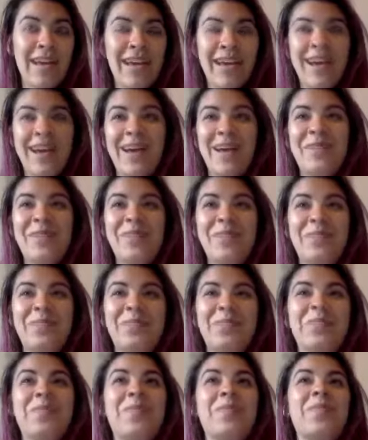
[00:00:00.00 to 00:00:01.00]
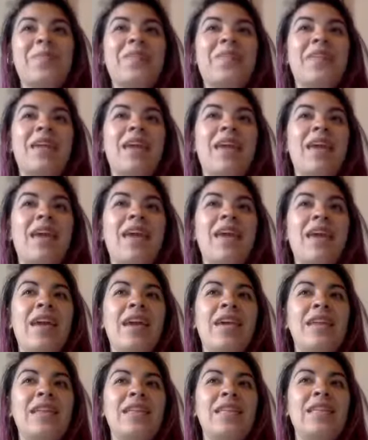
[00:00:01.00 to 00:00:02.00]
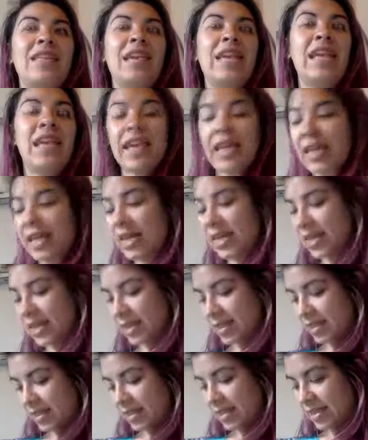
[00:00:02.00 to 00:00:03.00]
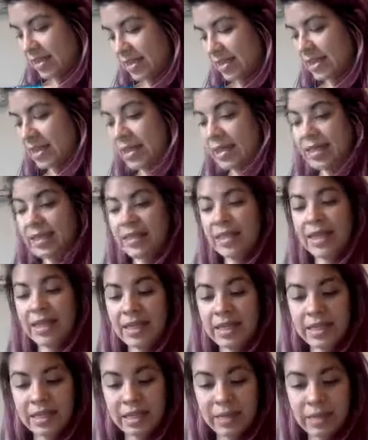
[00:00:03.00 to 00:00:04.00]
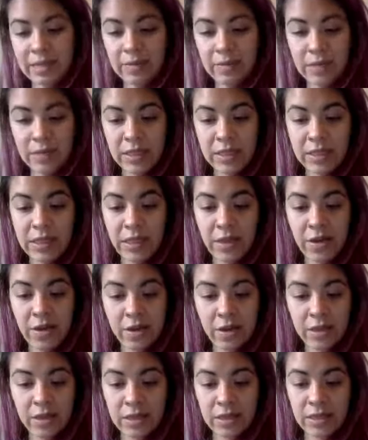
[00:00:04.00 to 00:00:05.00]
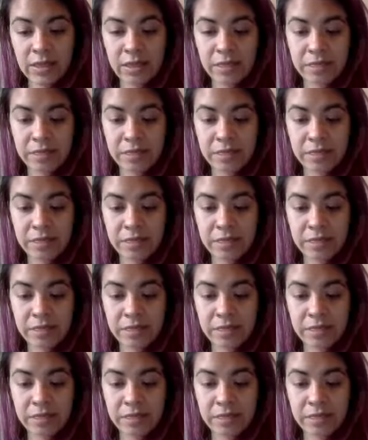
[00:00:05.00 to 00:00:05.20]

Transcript: Um, and it is, let's see, what does it cost?